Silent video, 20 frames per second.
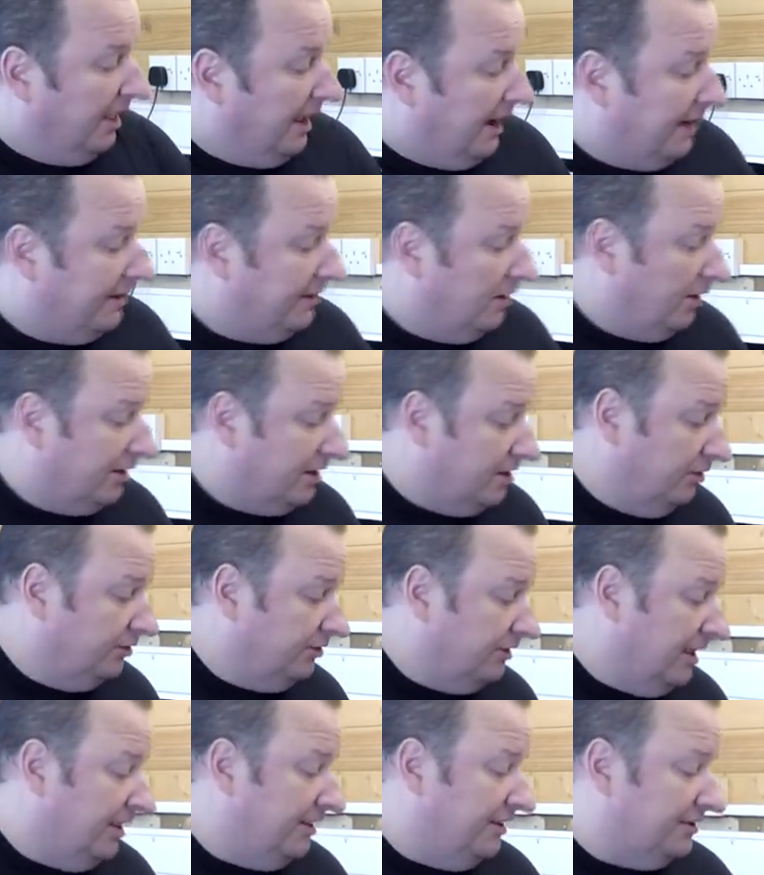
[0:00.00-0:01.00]
And I
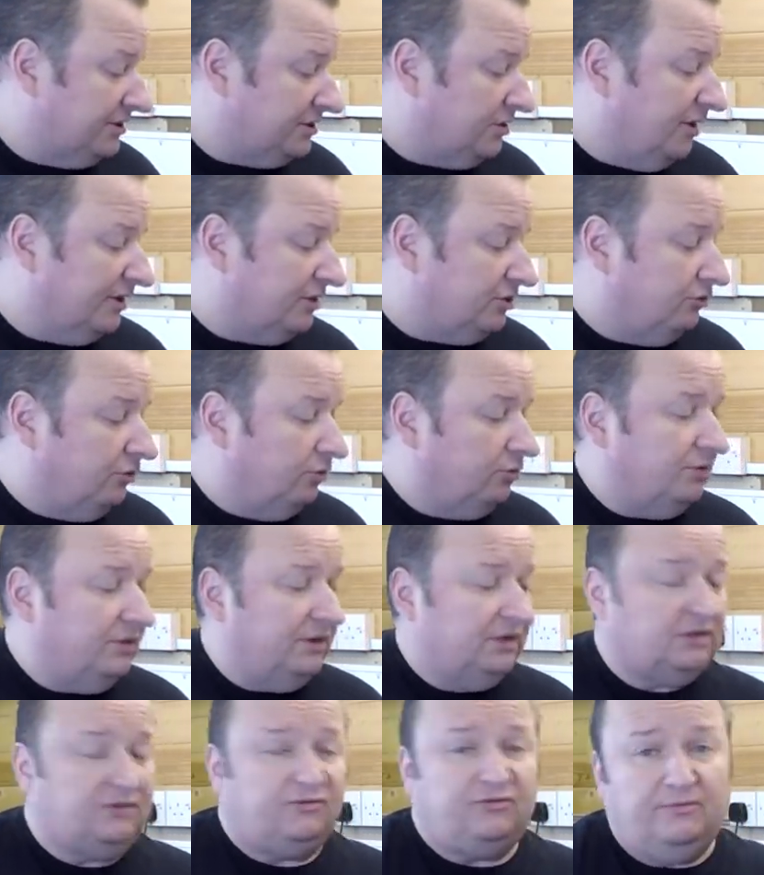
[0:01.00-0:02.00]
couldn't get this, I had to order
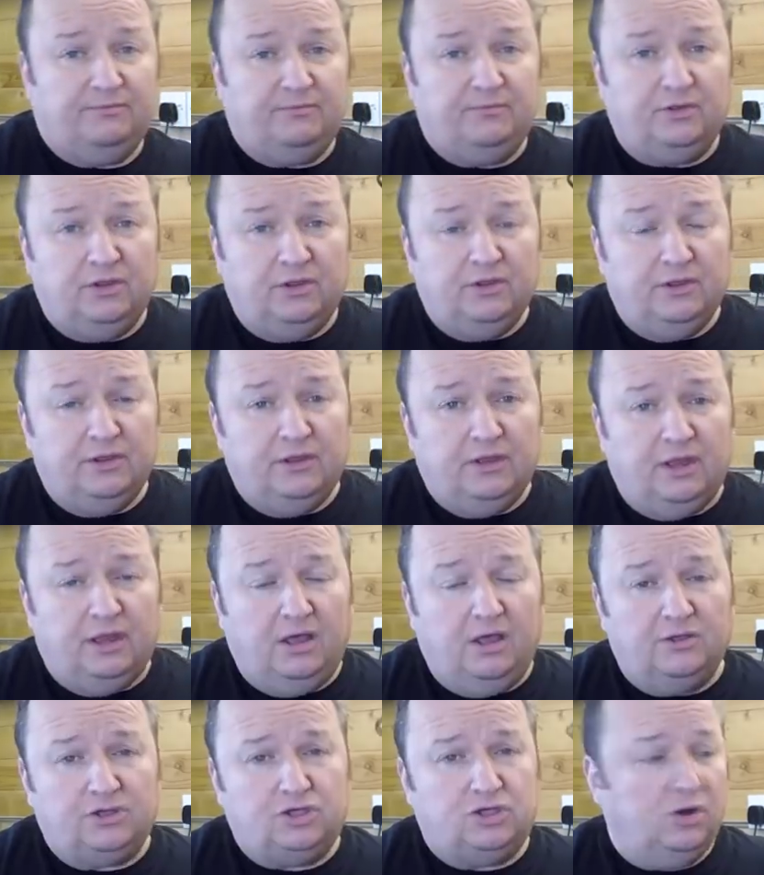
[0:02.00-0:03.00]
this from
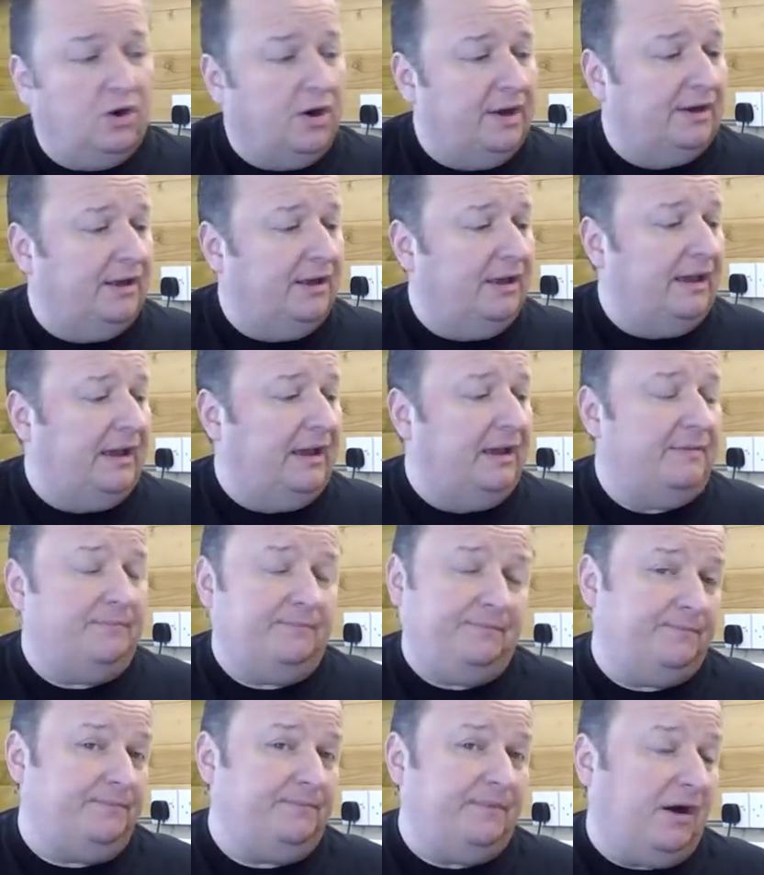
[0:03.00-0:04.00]
China,
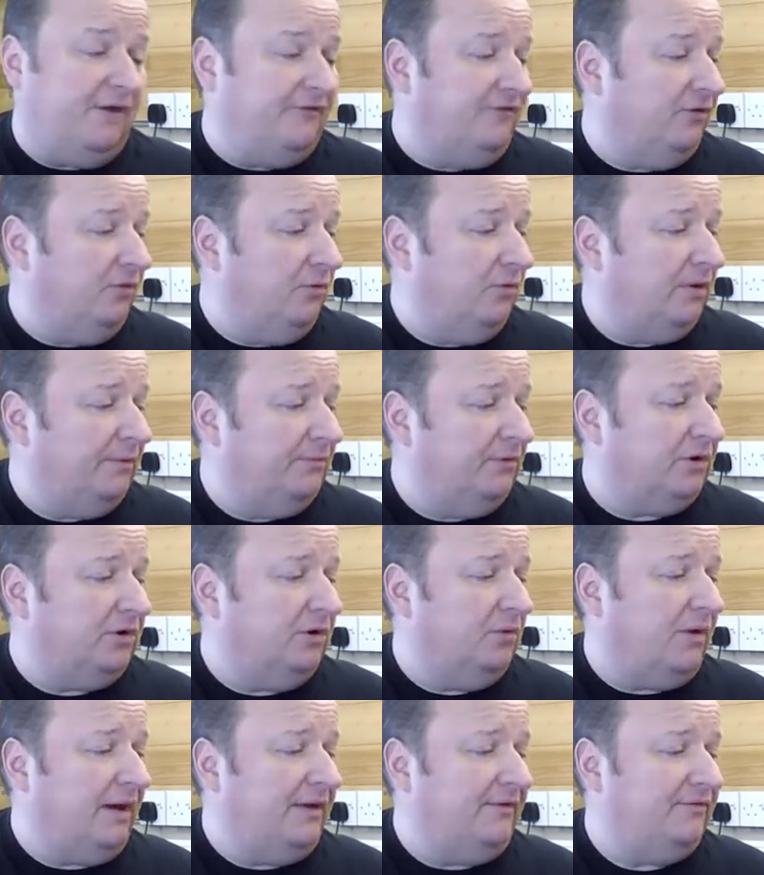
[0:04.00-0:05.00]
and I thought, well, I'm not
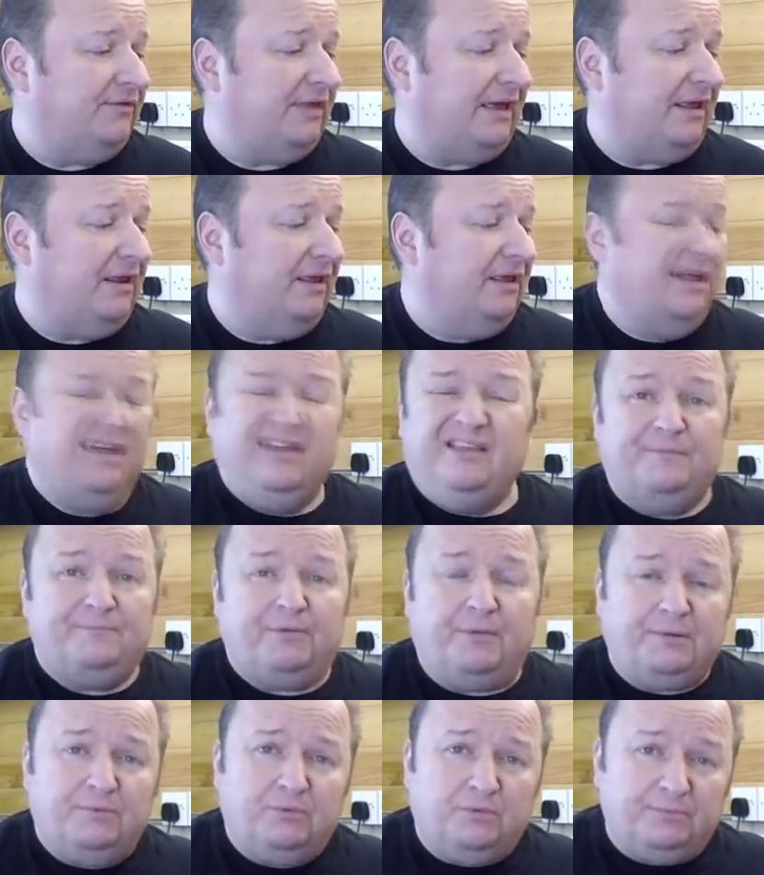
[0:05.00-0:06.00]
going to wait for that.
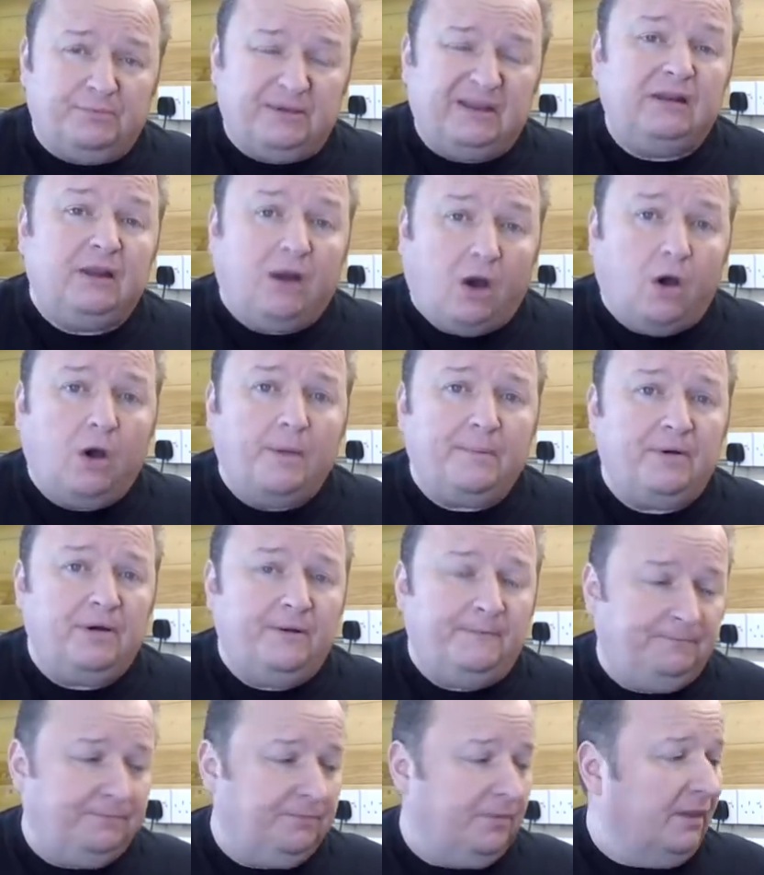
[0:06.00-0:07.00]
Probably wouldn't be long,
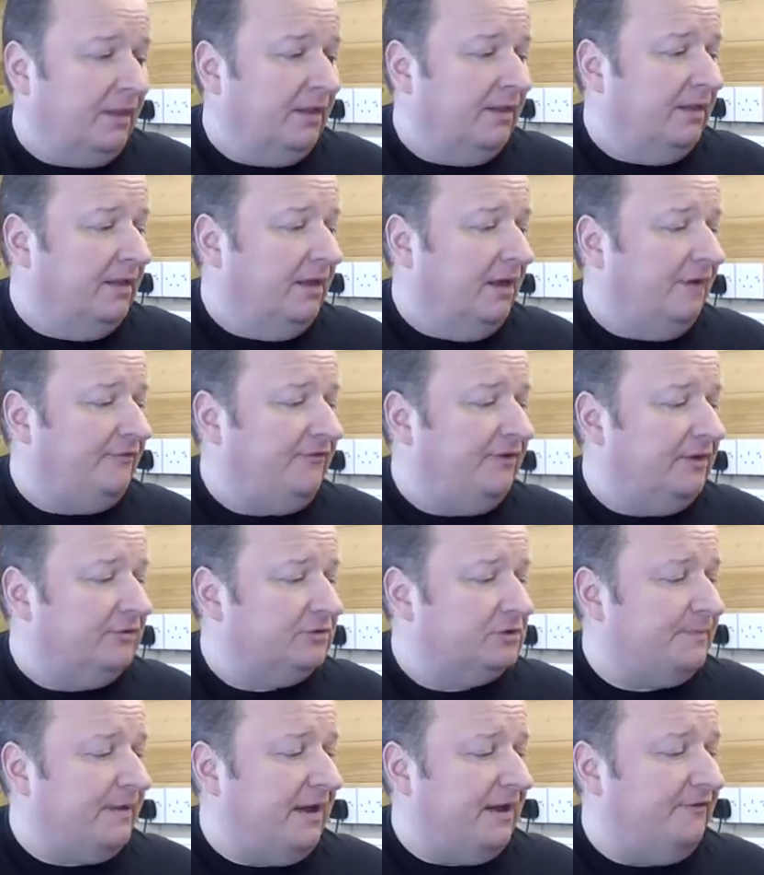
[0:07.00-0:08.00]
but I think it
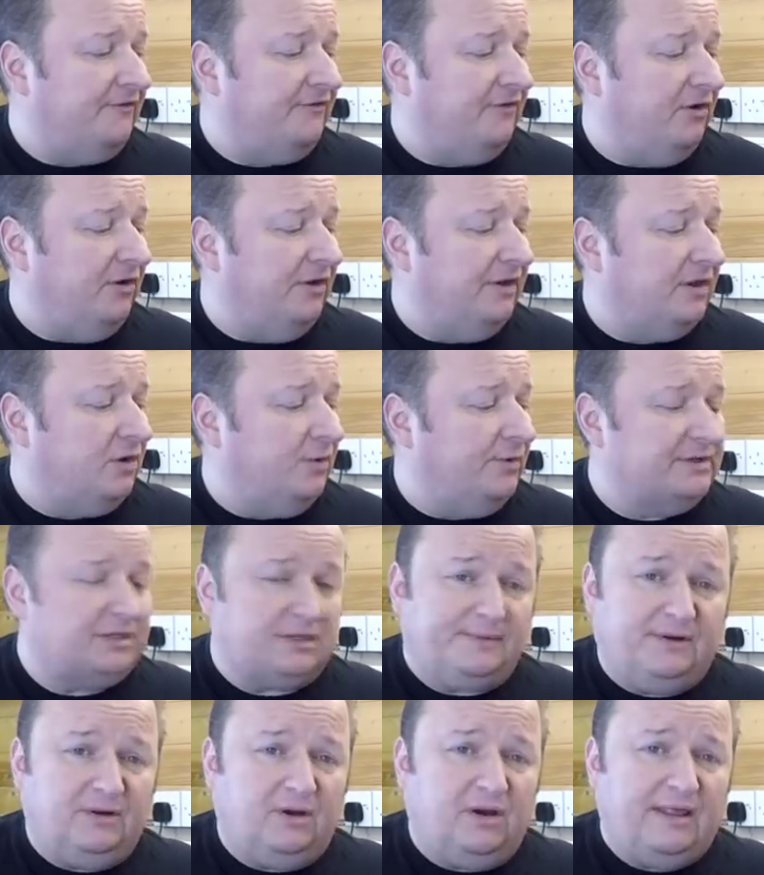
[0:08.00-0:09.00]
was about 30 quid,
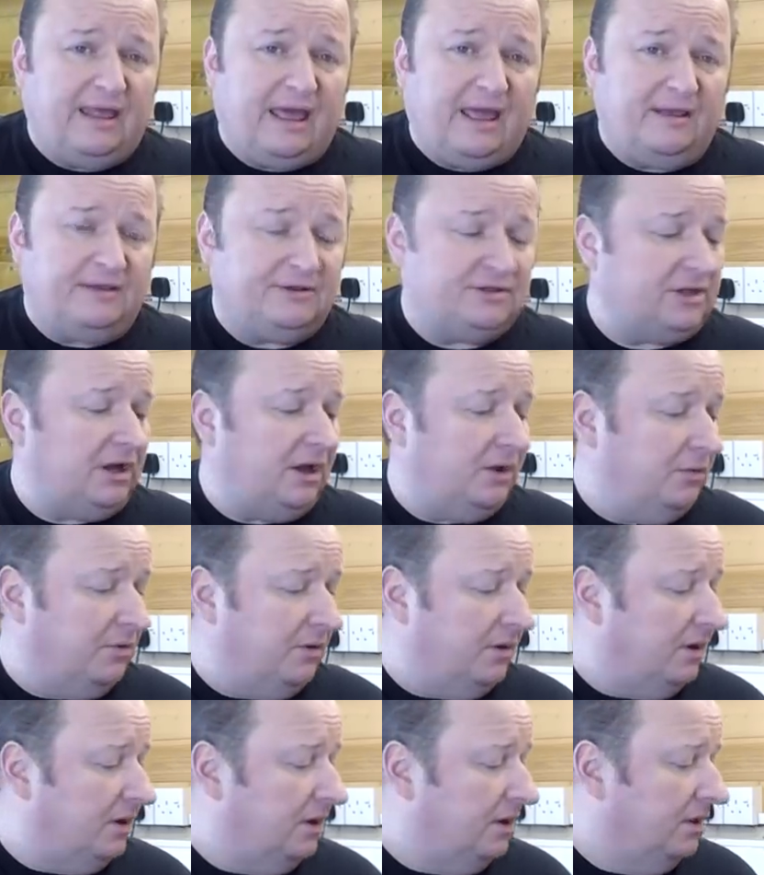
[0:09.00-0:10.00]
something like that.
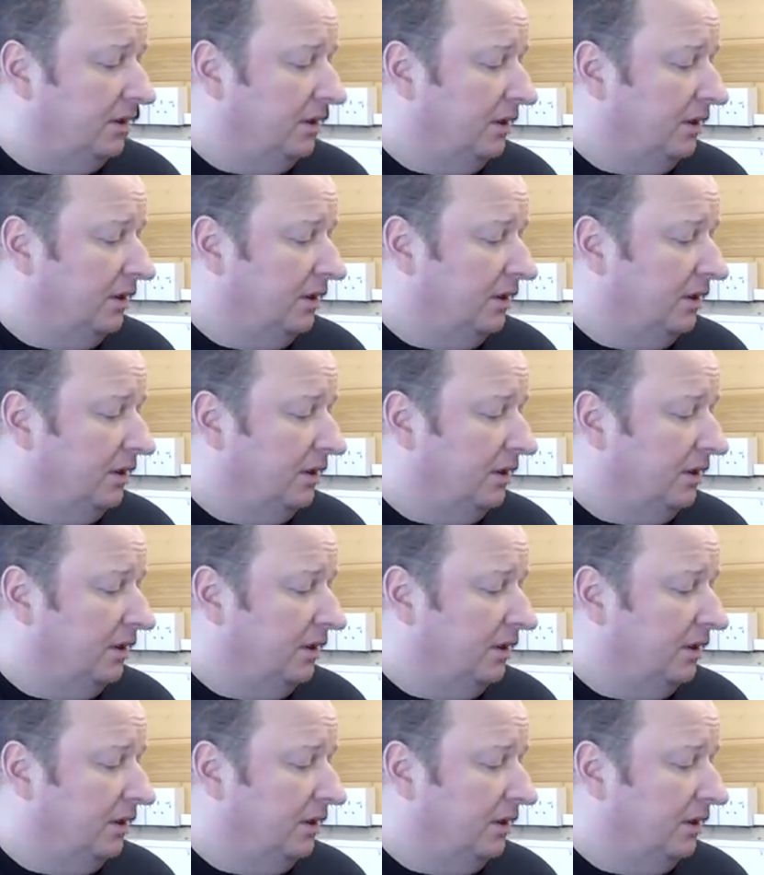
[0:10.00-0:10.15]
So